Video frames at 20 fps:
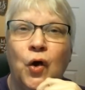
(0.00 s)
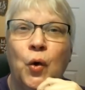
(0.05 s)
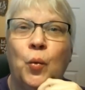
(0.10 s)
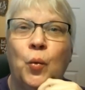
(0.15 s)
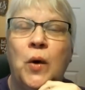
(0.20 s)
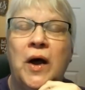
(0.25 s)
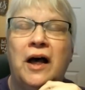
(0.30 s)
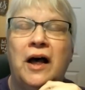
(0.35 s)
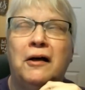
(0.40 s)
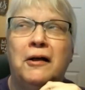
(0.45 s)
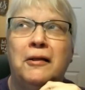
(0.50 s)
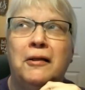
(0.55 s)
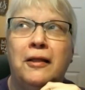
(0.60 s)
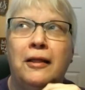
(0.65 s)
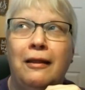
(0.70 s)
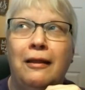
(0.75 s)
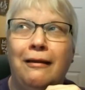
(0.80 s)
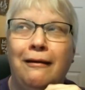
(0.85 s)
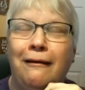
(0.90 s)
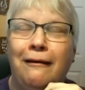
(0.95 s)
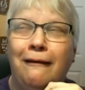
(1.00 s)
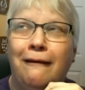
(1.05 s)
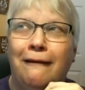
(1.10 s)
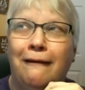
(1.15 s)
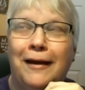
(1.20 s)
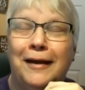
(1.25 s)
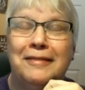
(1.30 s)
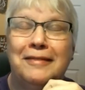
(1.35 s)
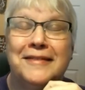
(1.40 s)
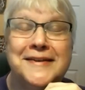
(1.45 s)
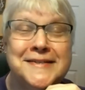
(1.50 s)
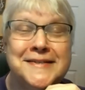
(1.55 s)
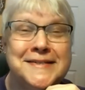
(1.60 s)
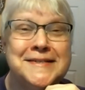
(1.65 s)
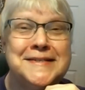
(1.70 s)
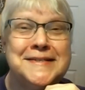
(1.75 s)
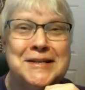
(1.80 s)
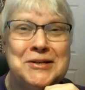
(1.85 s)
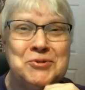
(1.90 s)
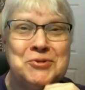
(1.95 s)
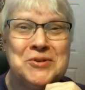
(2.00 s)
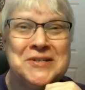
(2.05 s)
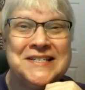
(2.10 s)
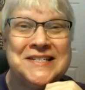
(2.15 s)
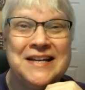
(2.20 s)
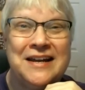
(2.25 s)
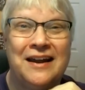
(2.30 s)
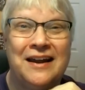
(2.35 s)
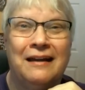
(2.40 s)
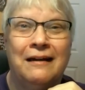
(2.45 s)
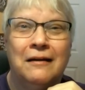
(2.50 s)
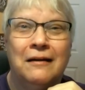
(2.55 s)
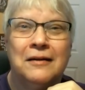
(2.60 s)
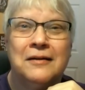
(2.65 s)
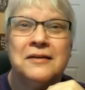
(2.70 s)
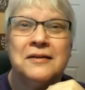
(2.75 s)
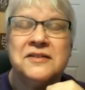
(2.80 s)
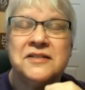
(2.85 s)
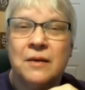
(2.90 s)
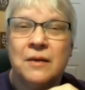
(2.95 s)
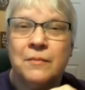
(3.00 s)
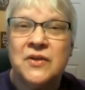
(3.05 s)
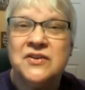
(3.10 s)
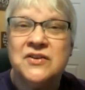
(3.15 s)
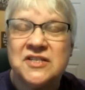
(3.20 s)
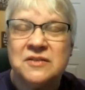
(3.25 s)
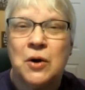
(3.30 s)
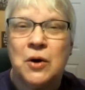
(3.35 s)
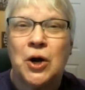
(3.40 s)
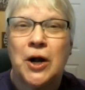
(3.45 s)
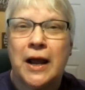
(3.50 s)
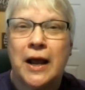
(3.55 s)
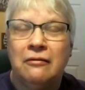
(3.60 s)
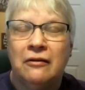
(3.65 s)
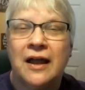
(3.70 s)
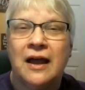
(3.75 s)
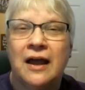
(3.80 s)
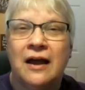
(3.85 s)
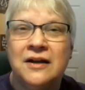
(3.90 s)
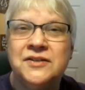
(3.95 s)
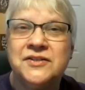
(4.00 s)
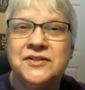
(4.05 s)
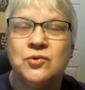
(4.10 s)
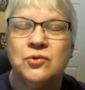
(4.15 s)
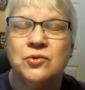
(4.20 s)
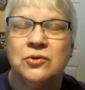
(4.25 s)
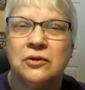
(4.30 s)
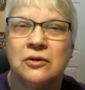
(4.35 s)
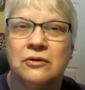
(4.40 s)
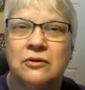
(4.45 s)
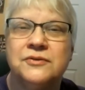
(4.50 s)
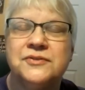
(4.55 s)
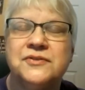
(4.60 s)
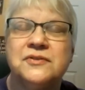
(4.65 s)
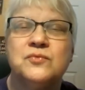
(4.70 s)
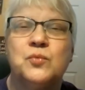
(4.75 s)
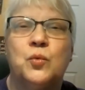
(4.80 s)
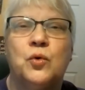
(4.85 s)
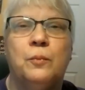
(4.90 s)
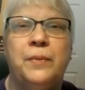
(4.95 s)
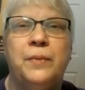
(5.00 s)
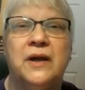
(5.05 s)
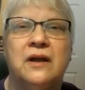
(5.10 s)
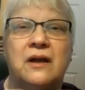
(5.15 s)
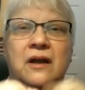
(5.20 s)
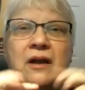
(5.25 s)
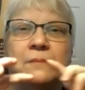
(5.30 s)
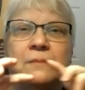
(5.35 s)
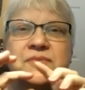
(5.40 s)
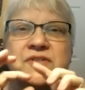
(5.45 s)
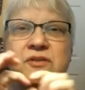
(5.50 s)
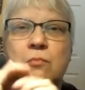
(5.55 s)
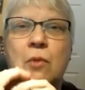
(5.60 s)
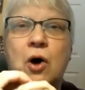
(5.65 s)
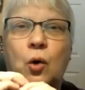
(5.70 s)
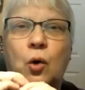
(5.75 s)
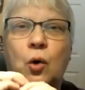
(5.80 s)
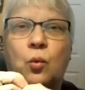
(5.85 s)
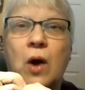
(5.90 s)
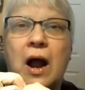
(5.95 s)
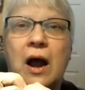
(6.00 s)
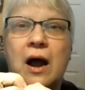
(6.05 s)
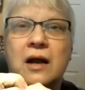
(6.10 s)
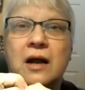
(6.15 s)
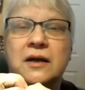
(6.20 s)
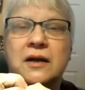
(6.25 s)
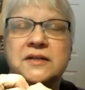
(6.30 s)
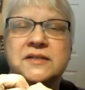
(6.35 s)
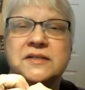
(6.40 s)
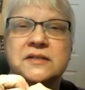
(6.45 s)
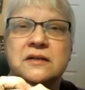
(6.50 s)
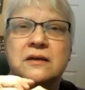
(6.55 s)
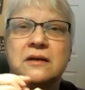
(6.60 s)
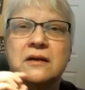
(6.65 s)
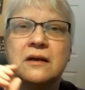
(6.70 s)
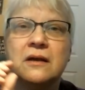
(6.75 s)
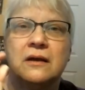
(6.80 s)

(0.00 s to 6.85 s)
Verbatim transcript: Well, this is interesting. Some of the smart aleck high schoolers were picking up small rocks,